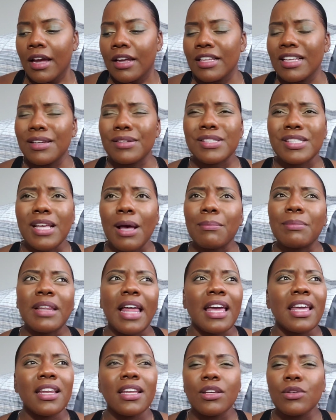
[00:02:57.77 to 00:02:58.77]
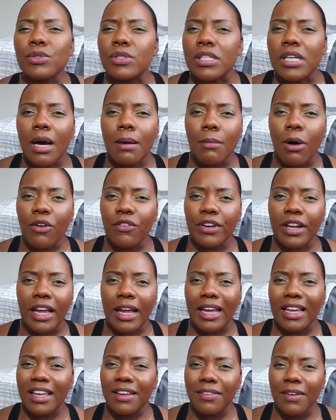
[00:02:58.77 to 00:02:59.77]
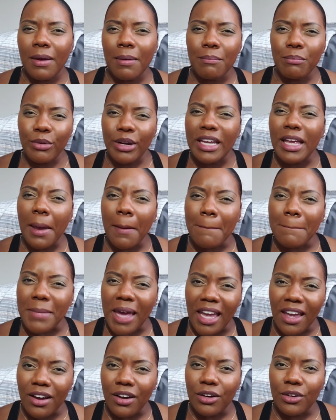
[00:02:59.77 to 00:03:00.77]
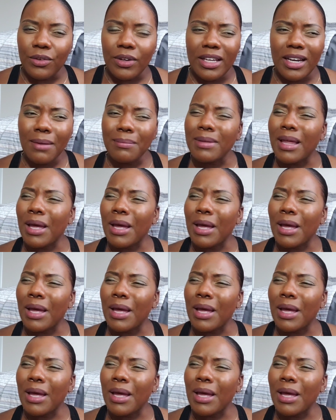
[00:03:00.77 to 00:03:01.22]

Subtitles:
if some lady used to come over there and bring him mail. And I'm